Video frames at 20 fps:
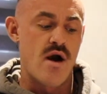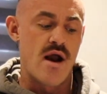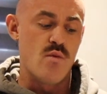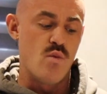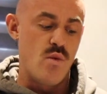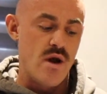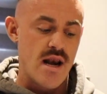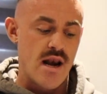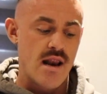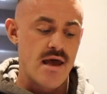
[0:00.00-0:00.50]

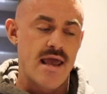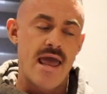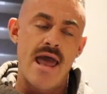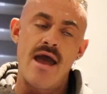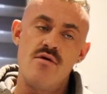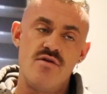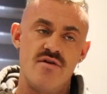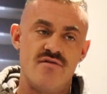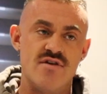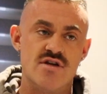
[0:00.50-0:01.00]
And with like
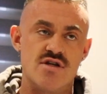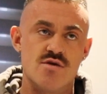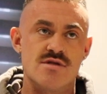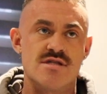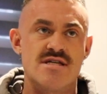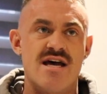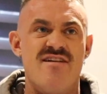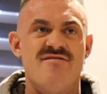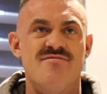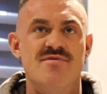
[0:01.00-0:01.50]
how the
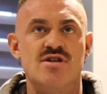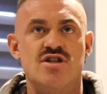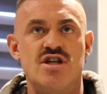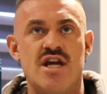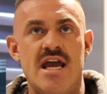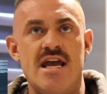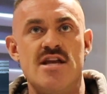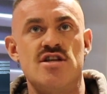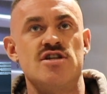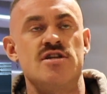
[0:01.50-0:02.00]
visuals have been
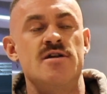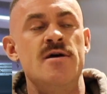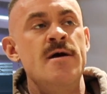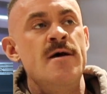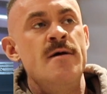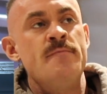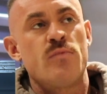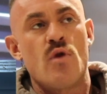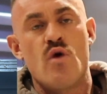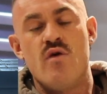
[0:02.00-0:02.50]
changing
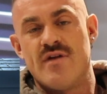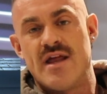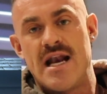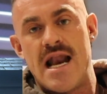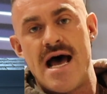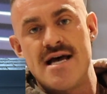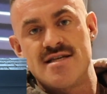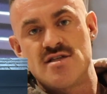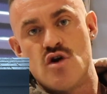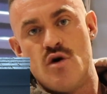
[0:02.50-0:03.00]
over the
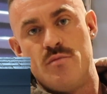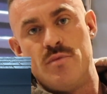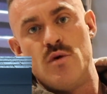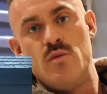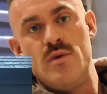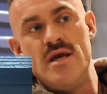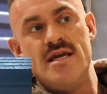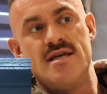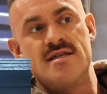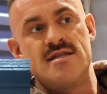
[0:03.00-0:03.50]
last couple
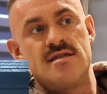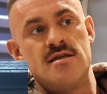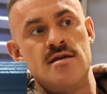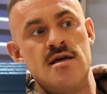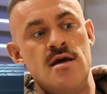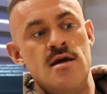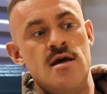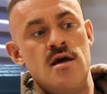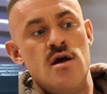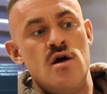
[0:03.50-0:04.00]
of
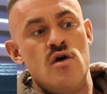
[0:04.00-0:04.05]
weeks